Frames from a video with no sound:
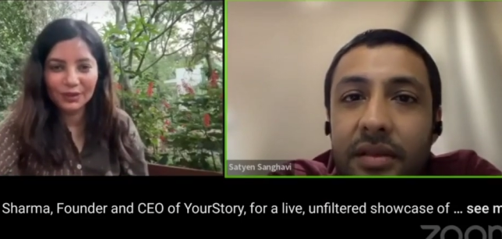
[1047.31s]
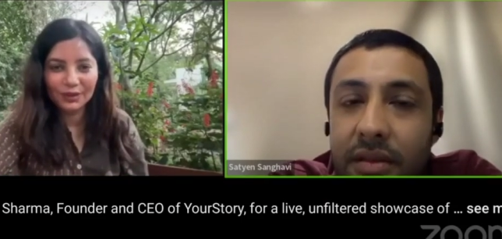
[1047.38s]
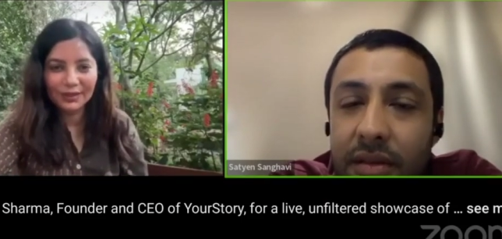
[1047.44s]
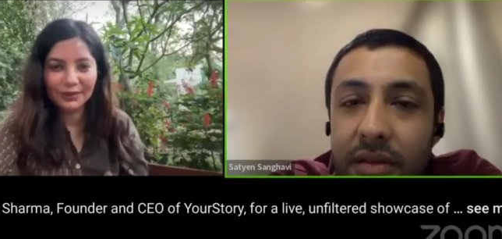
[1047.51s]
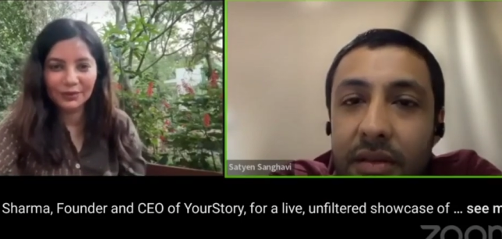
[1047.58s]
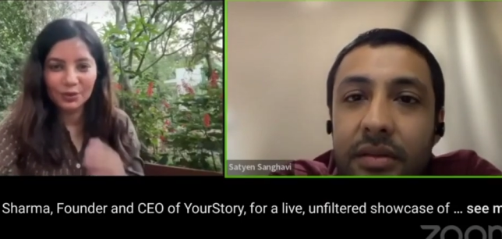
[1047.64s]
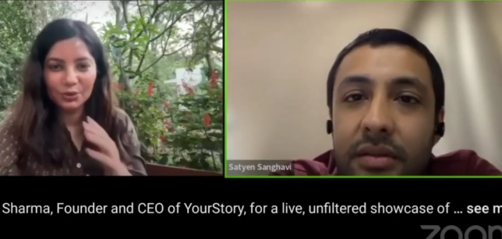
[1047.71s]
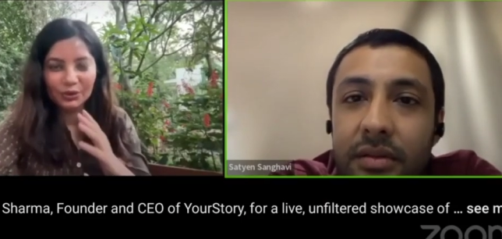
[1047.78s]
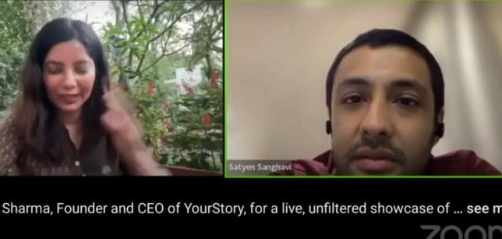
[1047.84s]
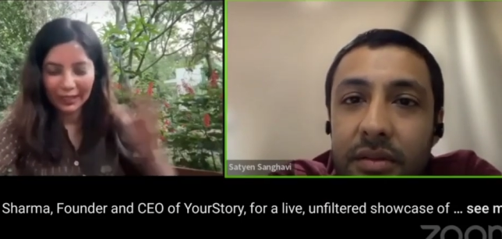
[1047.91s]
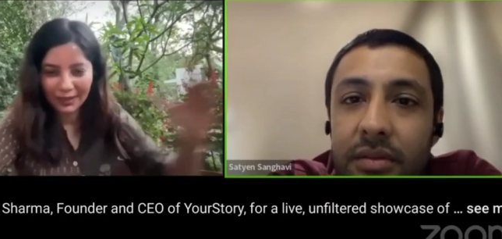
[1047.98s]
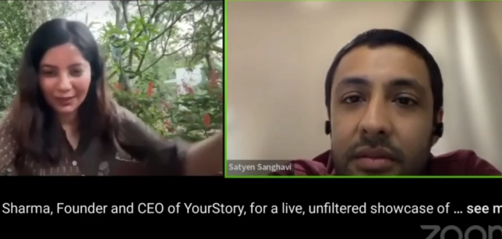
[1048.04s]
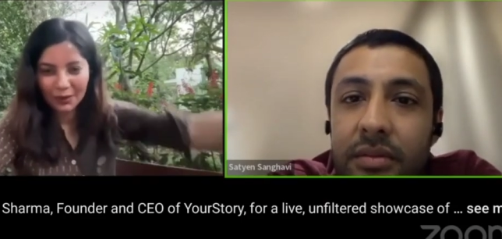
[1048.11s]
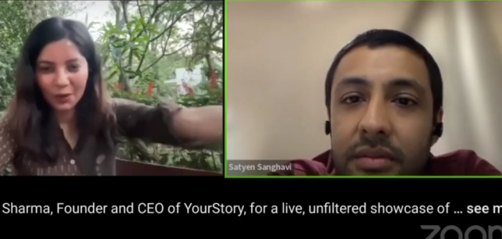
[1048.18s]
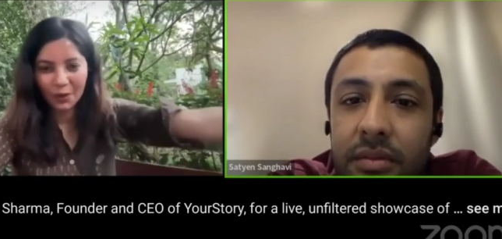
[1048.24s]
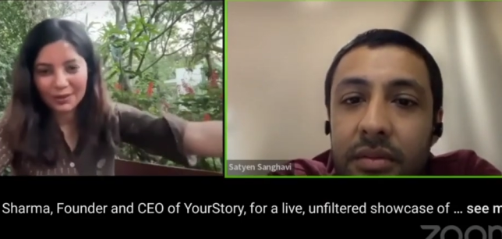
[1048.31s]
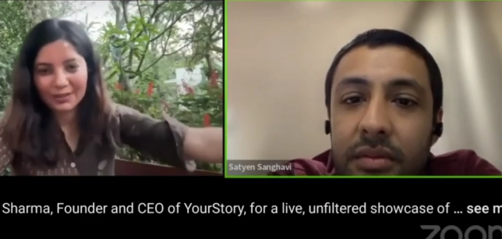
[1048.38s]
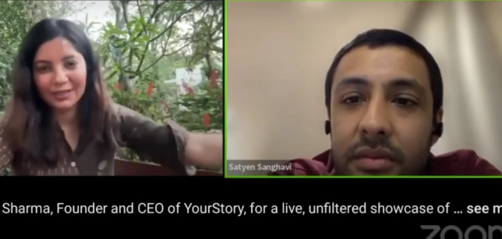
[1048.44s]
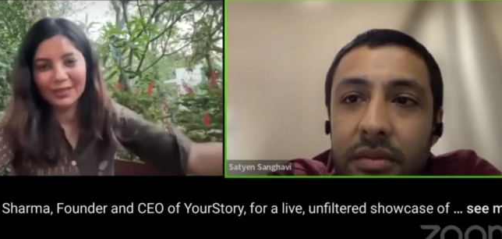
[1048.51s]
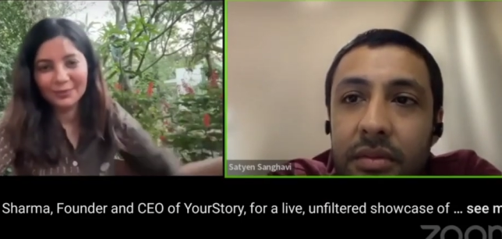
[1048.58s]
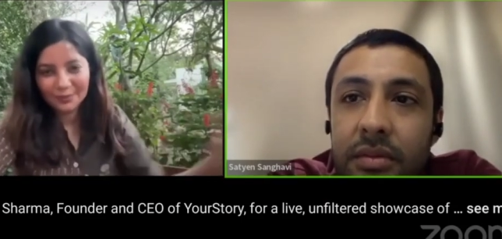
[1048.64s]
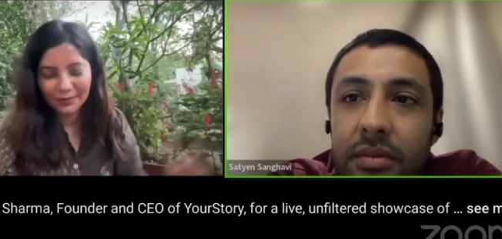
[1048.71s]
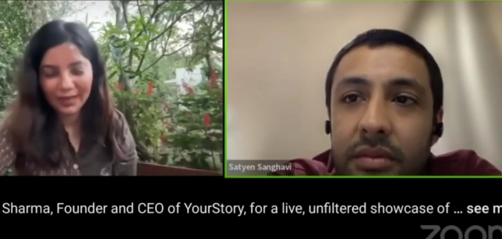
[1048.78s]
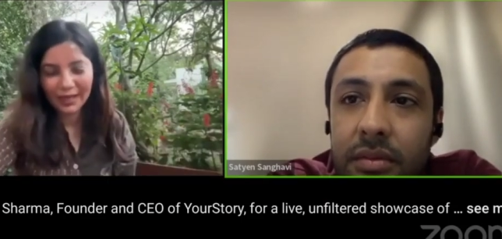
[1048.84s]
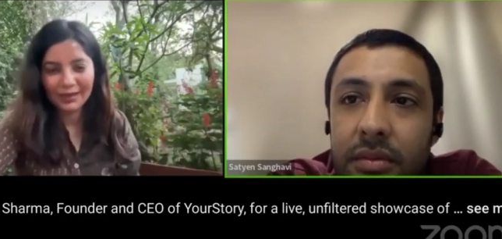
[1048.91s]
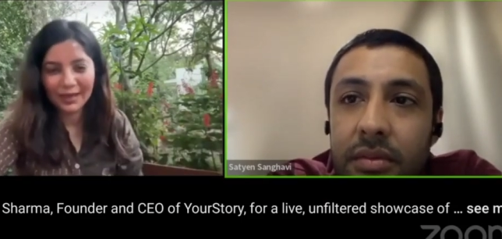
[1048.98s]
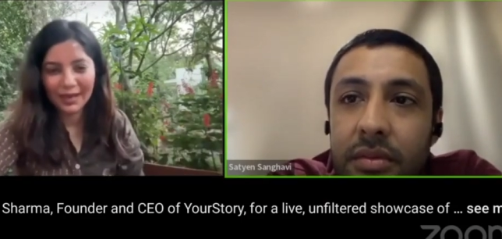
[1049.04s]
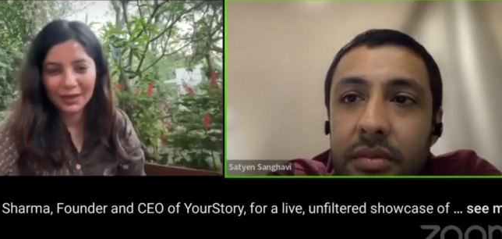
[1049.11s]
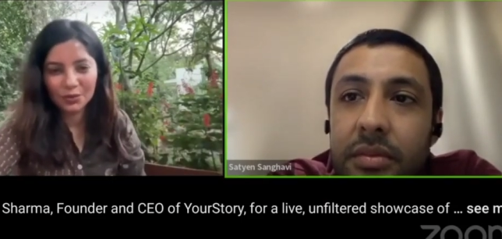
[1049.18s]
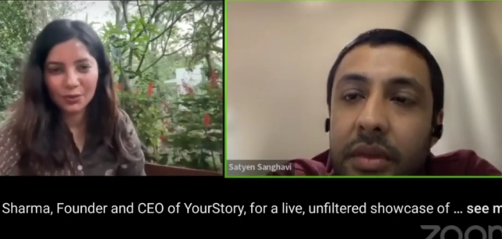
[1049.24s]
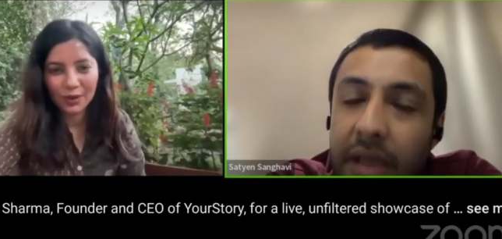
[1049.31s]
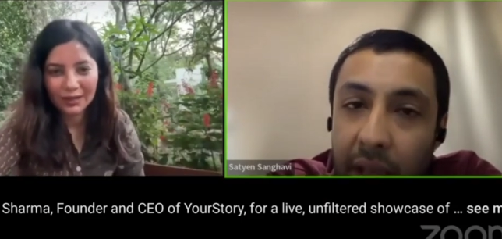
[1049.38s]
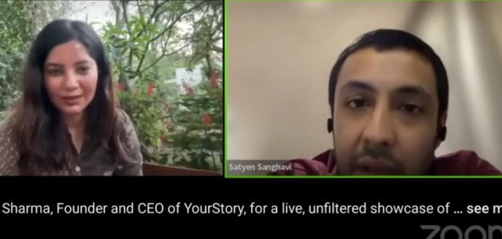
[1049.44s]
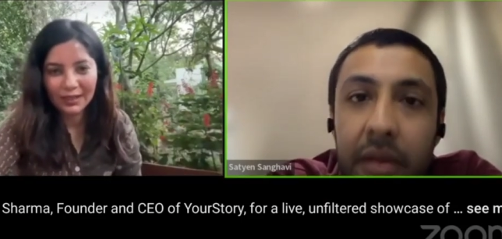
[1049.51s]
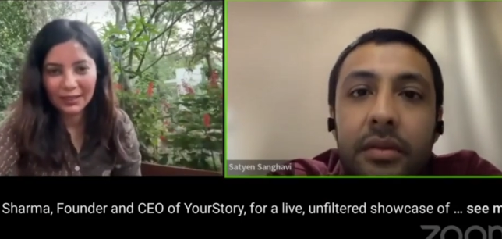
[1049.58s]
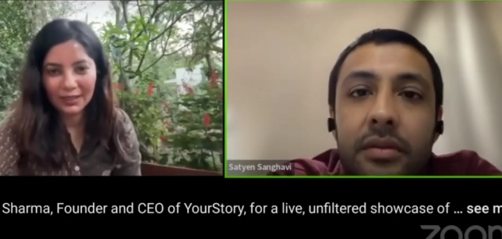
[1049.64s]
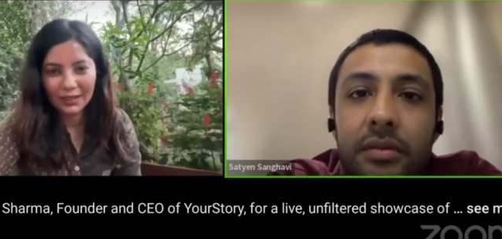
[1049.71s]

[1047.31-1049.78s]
Speaker 1: would who think long term and and who are yeah.